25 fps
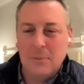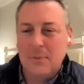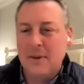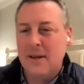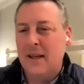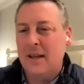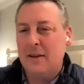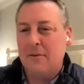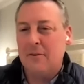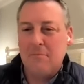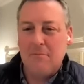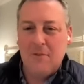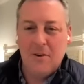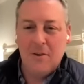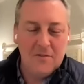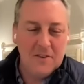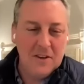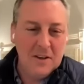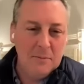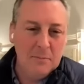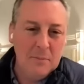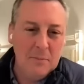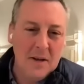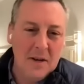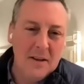It'll be like
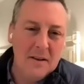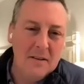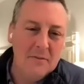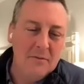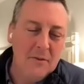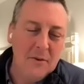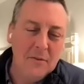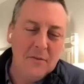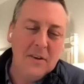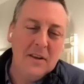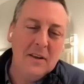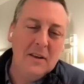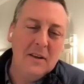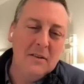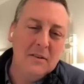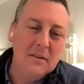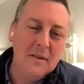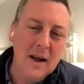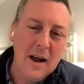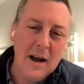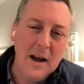15 minute, 15